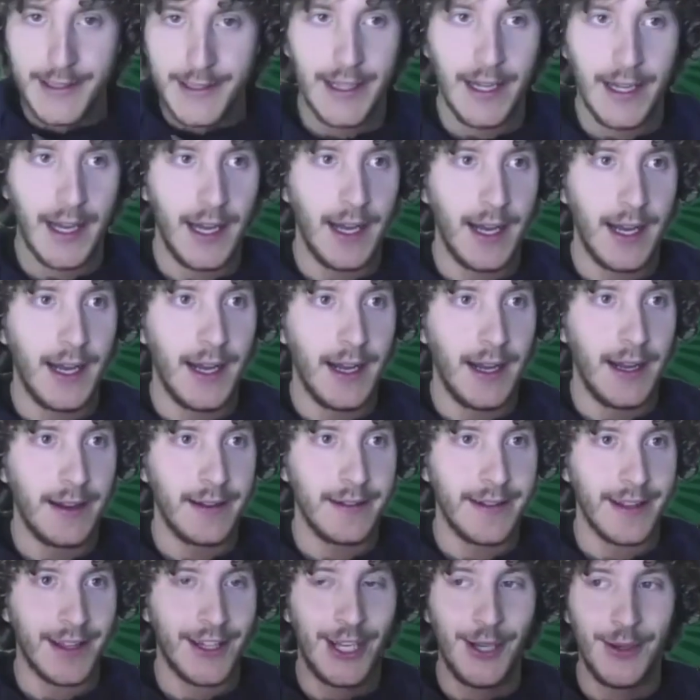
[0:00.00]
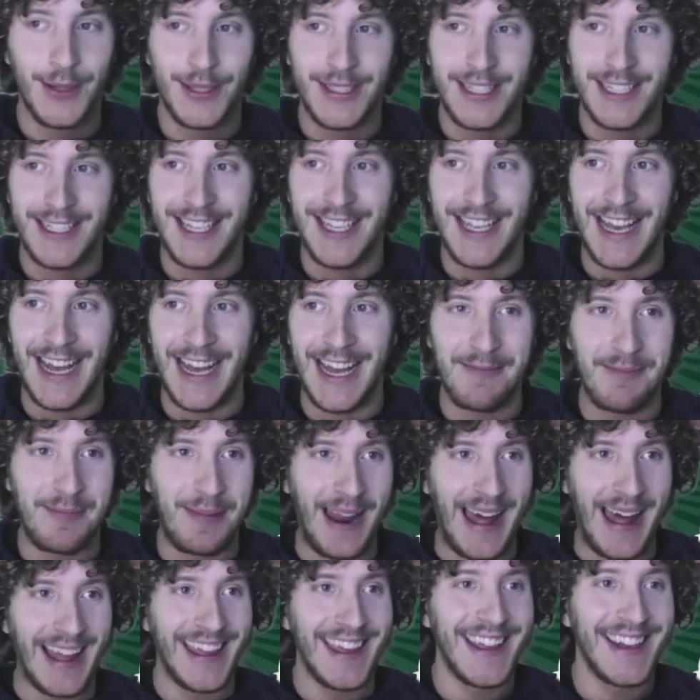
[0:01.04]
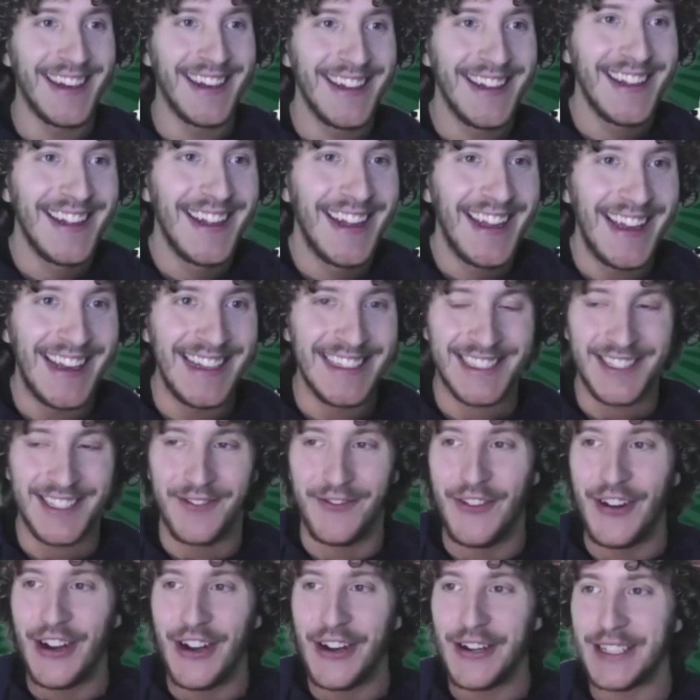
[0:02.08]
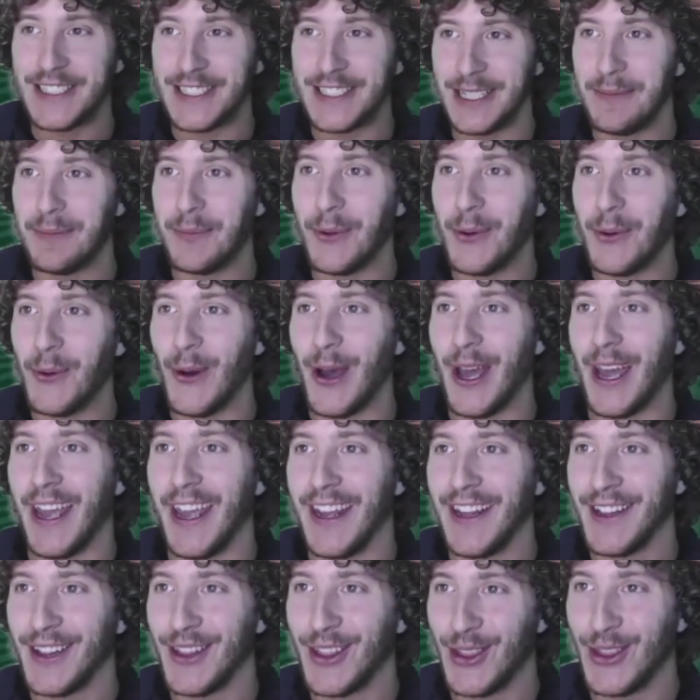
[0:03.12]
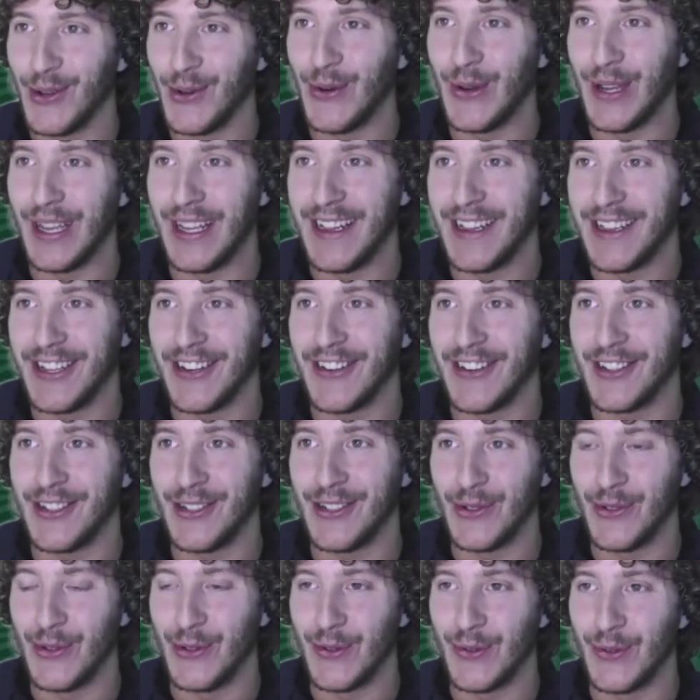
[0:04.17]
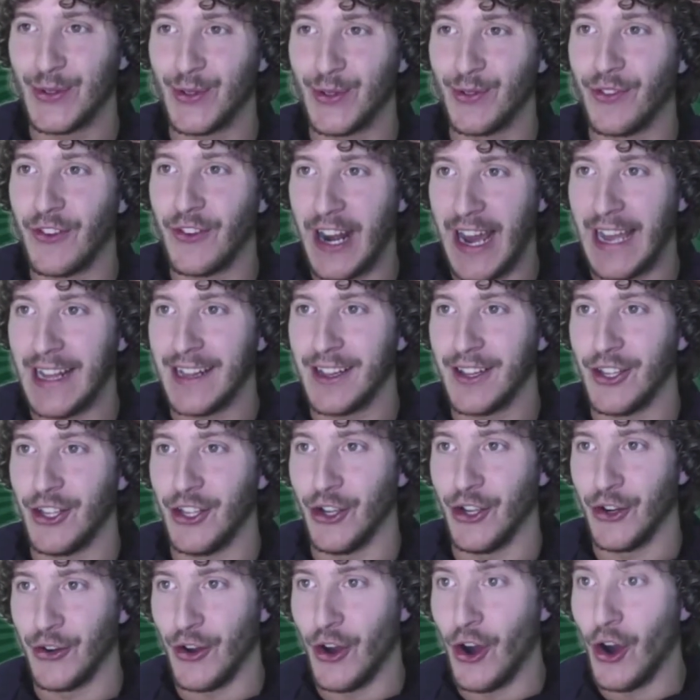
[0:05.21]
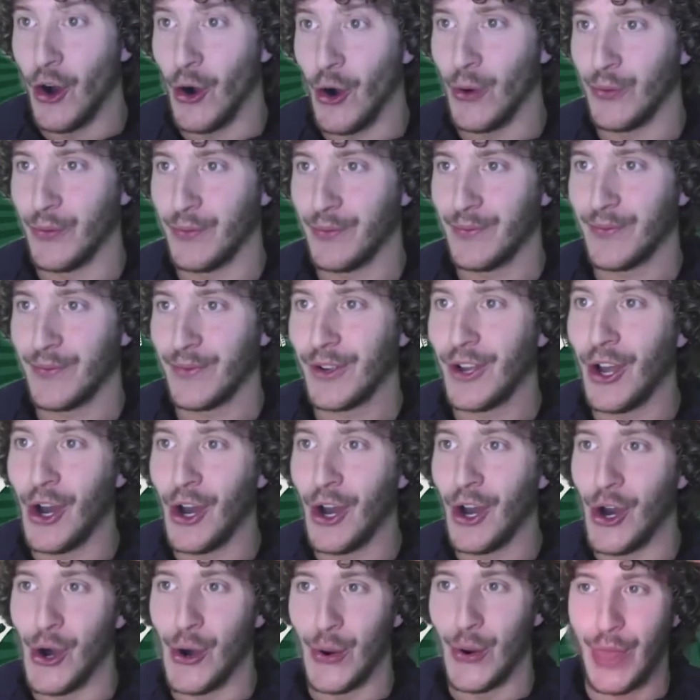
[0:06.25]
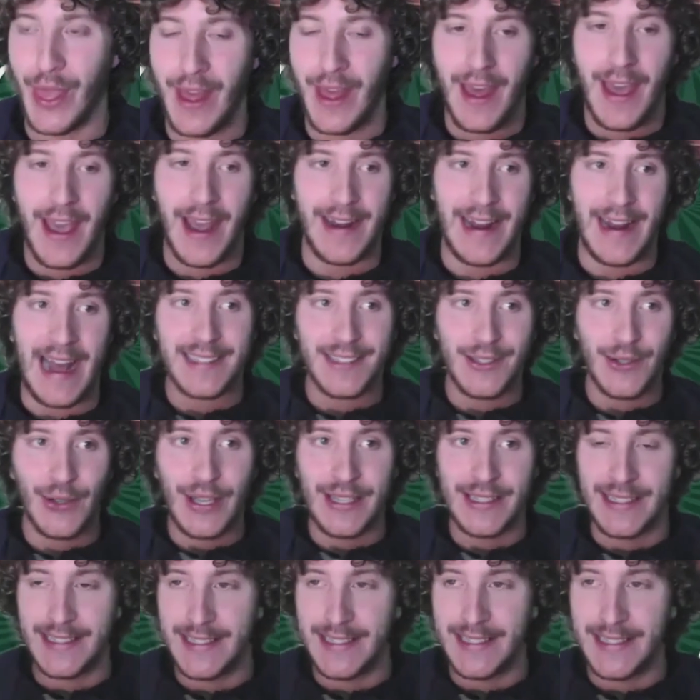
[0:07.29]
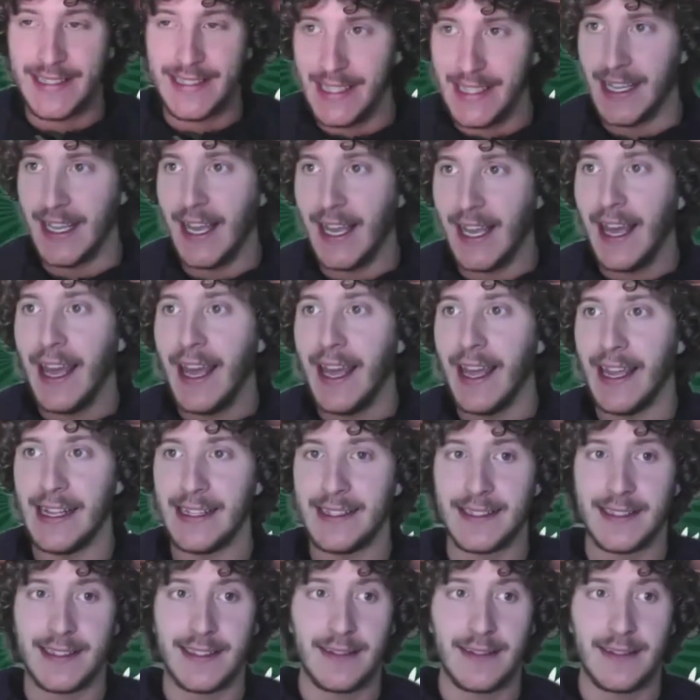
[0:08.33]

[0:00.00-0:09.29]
The Qctl plugin, it's a very simple way to write your own code. And as you can see, it's